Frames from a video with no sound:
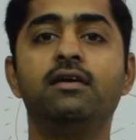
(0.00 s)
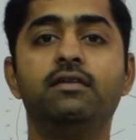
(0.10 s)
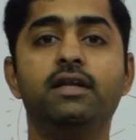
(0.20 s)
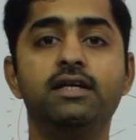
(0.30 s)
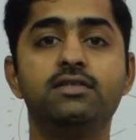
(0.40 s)

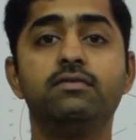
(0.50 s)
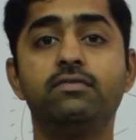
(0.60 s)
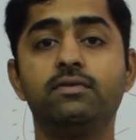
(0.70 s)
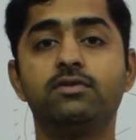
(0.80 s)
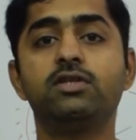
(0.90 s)
that is the
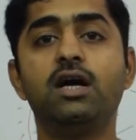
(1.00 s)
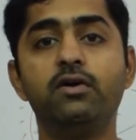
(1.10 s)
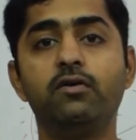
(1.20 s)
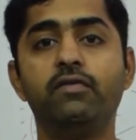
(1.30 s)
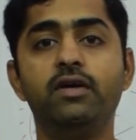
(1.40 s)
start
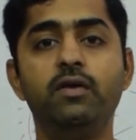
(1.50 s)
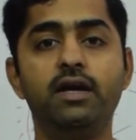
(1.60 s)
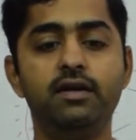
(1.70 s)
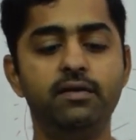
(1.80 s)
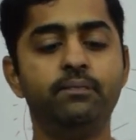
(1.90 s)
of
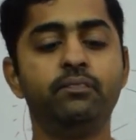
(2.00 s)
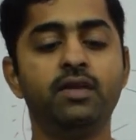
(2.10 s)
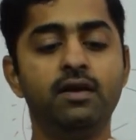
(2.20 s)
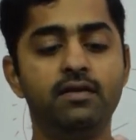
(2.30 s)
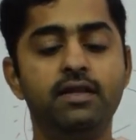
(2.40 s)
annularity.
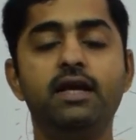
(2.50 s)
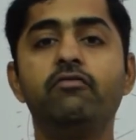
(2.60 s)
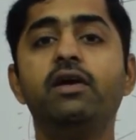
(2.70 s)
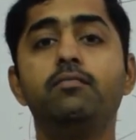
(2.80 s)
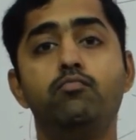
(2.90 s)
Then
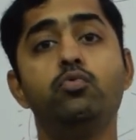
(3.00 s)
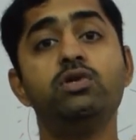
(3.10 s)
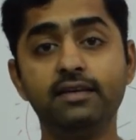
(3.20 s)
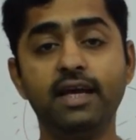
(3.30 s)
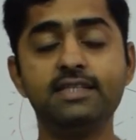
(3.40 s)
when moon
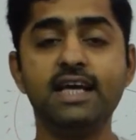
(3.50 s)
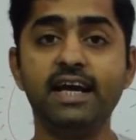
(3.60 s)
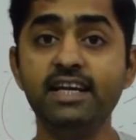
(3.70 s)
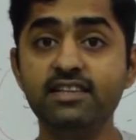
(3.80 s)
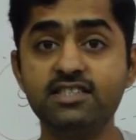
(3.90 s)
is
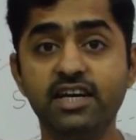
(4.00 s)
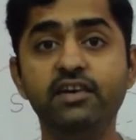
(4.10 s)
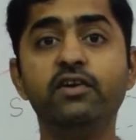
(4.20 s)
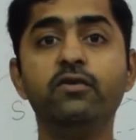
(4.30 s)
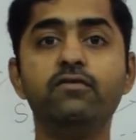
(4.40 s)
exactly in the
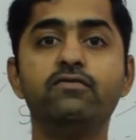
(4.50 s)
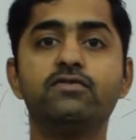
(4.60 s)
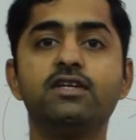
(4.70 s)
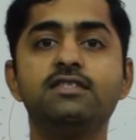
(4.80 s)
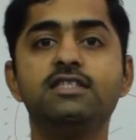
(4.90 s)
center of
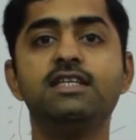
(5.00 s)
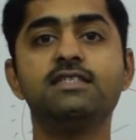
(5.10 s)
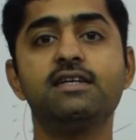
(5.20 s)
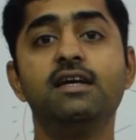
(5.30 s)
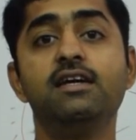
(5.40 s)
sun's disk
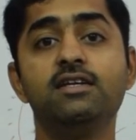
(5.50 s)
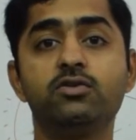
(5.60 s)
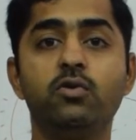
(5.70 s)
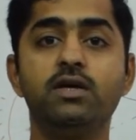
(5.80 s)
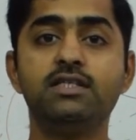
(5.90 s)
is
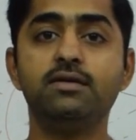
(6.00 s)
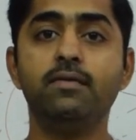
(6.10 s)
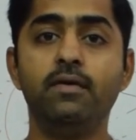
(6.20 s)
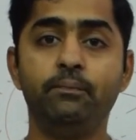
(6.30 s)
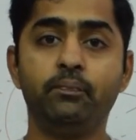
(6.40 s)
called as the
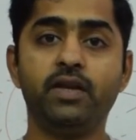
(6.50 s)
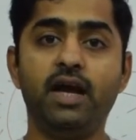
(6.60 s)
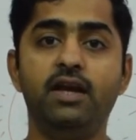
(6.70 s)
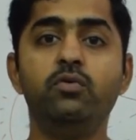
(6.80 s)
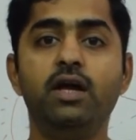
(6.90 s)

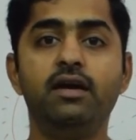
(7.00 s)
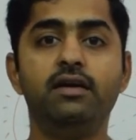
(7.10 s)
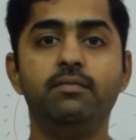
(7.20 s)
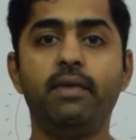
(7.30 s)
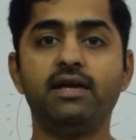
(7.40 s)

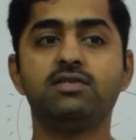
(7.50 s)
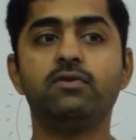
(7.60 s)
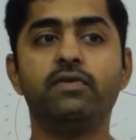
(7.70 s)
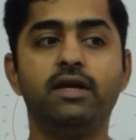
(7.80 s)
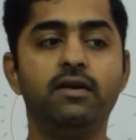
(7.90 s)
annularity, max of
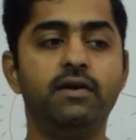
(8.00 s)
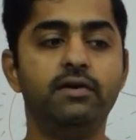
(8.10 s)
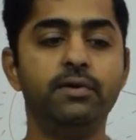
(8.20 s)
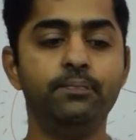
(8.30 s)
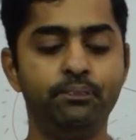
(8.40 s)

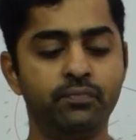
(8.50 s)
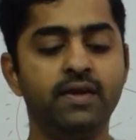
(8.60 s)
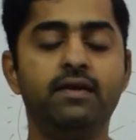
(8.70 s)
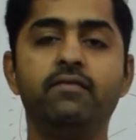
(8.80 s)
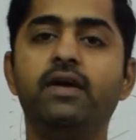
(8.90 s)
annularity.
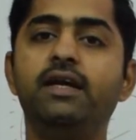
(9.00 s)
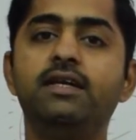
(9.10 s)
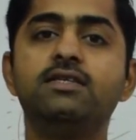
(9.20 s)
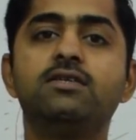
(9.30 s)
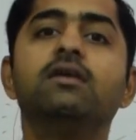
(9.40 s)
When it
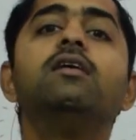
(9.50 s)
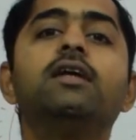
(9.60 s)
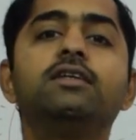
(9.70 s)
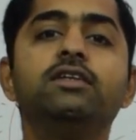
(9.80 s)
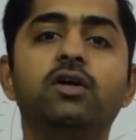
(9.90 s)
is
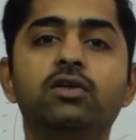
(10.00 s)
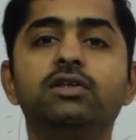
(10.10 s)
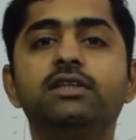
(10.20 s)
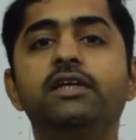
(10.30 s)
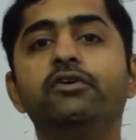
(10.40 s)
touching the other
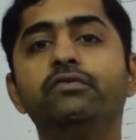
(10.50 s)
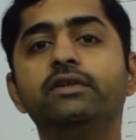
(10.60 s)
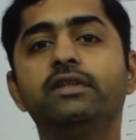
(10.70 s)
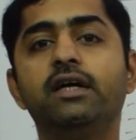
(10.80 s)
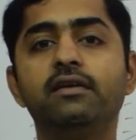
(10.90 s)
side of the
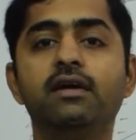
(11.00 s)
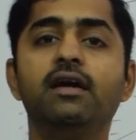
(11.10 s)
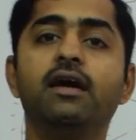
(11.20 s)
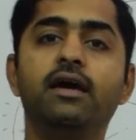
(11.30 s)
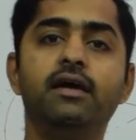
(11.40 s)
sun,
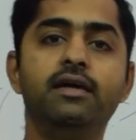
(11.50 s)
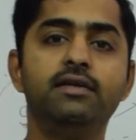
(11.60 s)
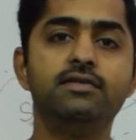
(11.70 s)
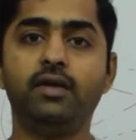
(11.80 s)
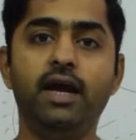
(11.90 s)
it
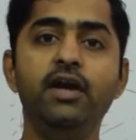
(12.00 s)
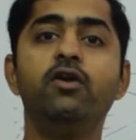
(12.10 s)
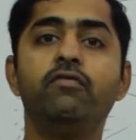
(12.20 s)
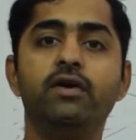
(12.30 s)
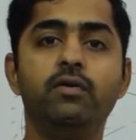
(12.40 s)
is end
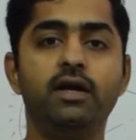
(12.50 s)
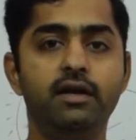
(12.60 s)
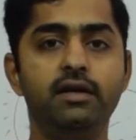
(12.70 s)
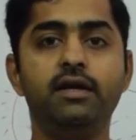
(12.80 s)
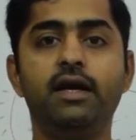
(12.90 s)
of
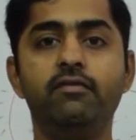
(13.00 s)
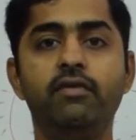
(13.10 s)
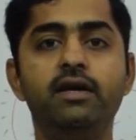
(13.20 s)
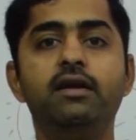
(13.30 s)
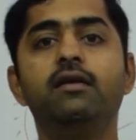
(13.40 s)
annularity, and
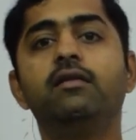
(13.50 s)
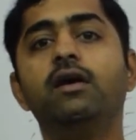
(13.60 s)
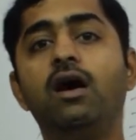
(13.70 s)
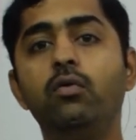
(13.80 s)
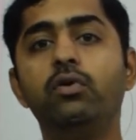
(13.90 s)
when
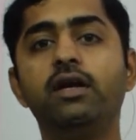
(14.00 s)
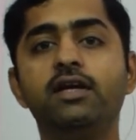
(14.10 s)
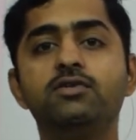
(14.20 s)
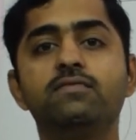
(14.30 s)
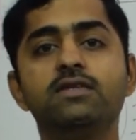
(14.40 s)
the outer
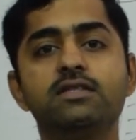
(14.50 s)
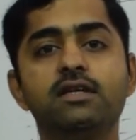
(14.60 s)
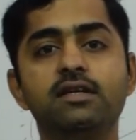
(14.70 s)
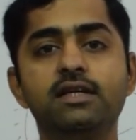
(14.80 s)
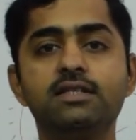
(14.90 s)
edge of the
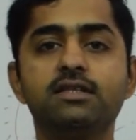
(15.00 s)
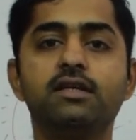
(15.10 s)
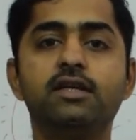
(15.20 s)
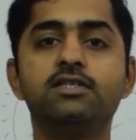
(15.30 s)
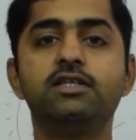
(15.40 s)
sun is
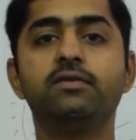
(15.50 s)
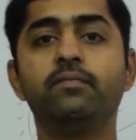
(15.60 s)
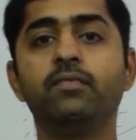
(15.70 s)
touching